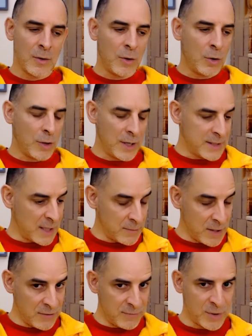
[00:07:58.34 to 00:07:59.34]
or it can
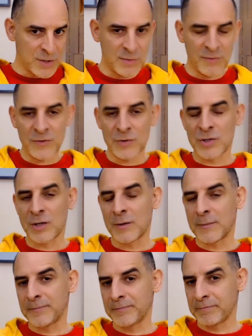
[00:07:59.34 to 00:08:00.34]
be a possible future